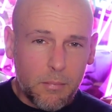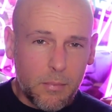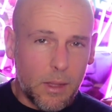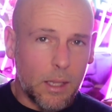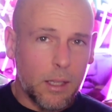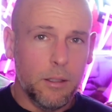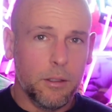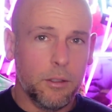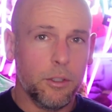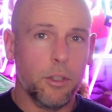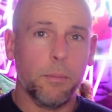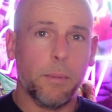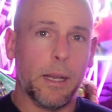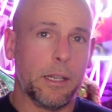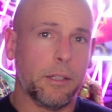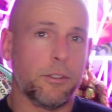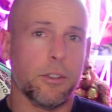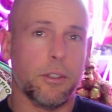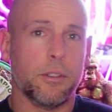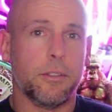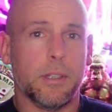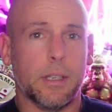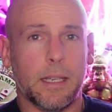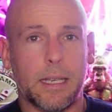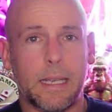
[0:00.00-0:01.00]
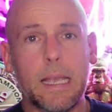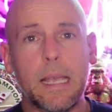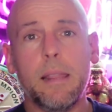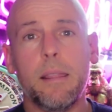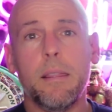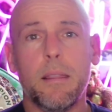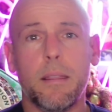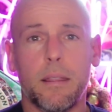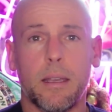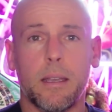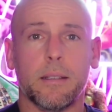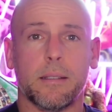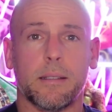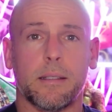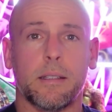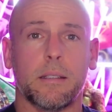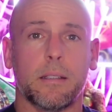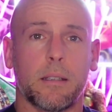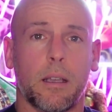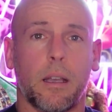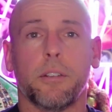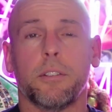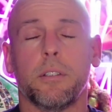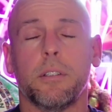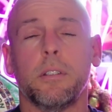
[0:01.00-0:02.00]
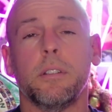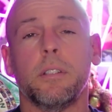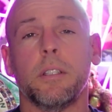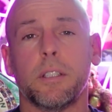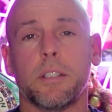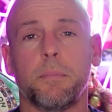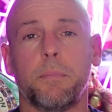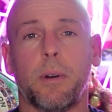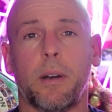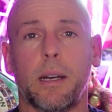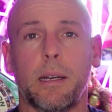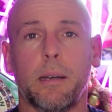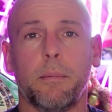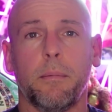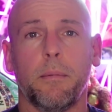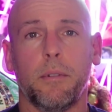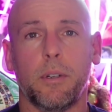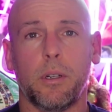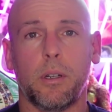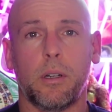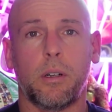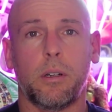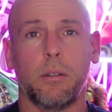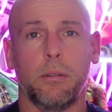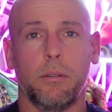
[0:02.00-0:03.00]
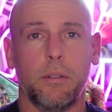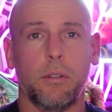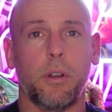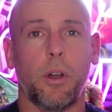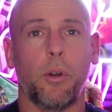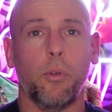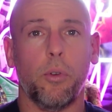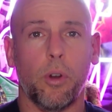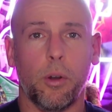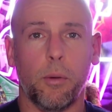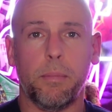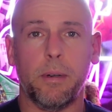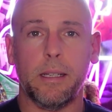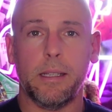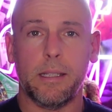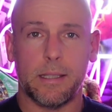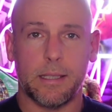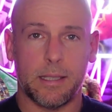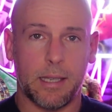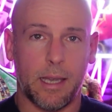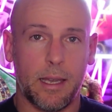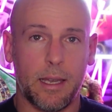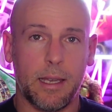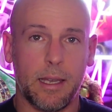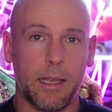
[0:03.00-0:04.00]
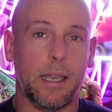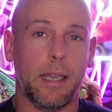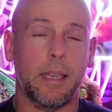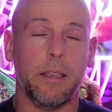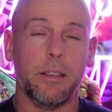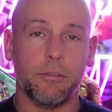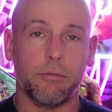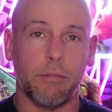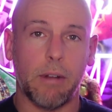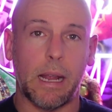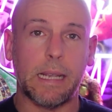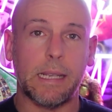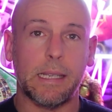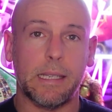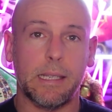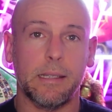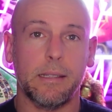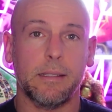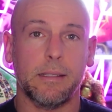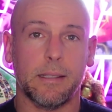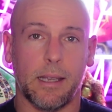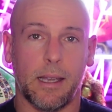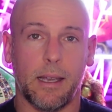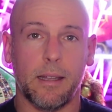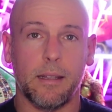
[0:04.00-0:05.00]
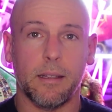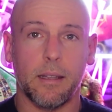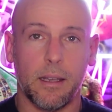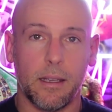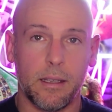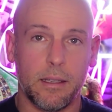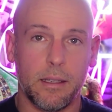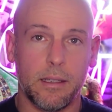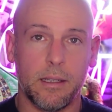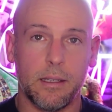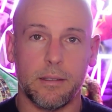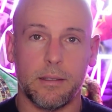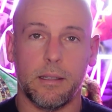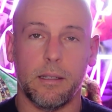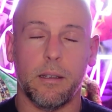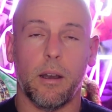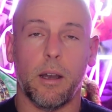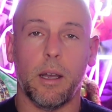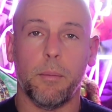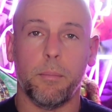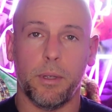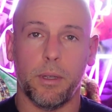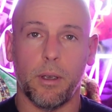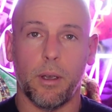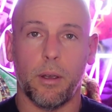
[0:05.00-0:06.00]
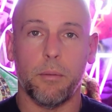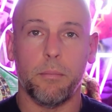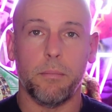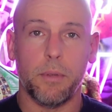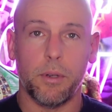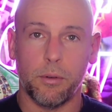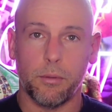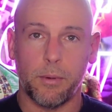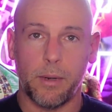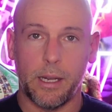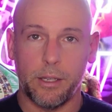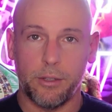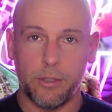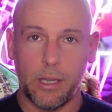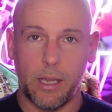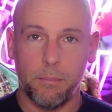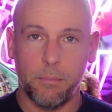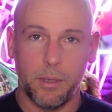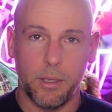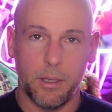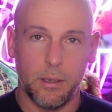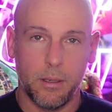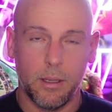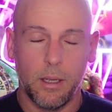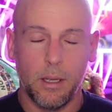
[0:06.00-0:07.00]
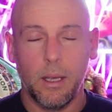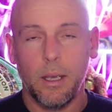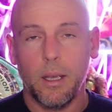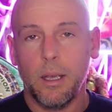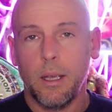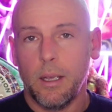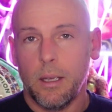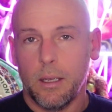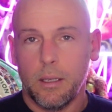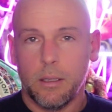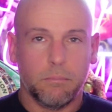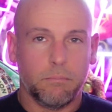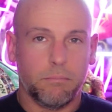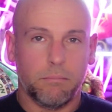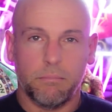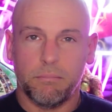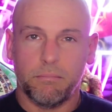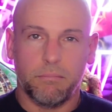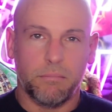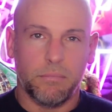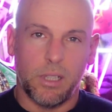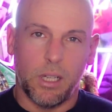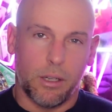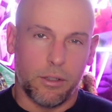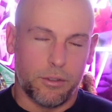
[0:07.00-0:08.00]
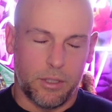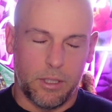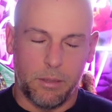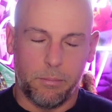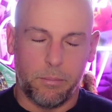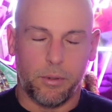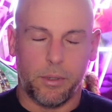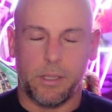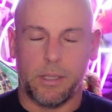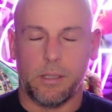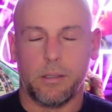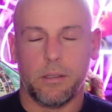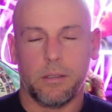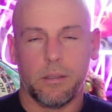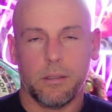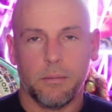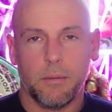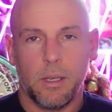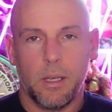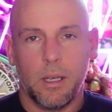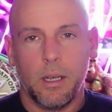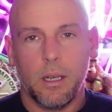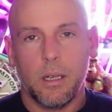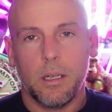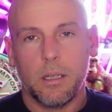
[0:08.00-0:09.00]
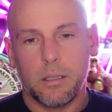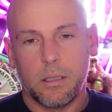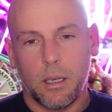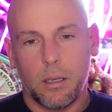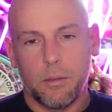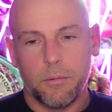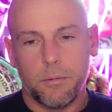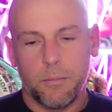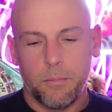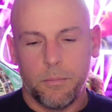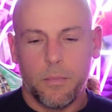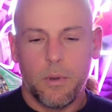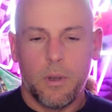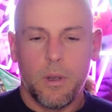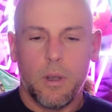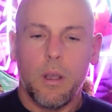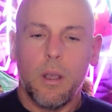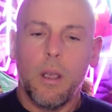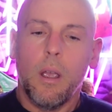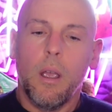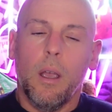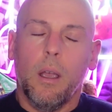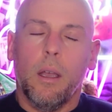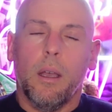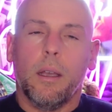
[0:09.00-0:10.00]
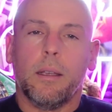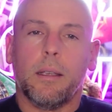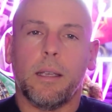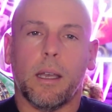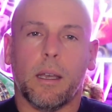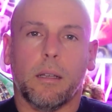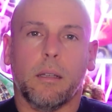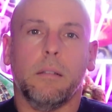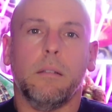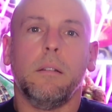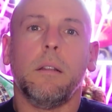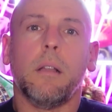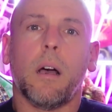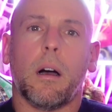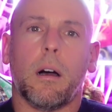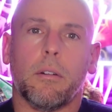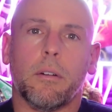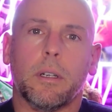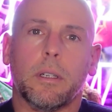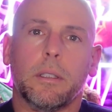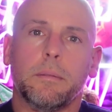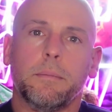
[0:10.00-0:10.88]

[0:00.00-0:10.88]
Eubank Jr. in this discussion, despite notably saying his rankings and that he is the IBO middleweight champion, largely pointless. So, yeah, Lara.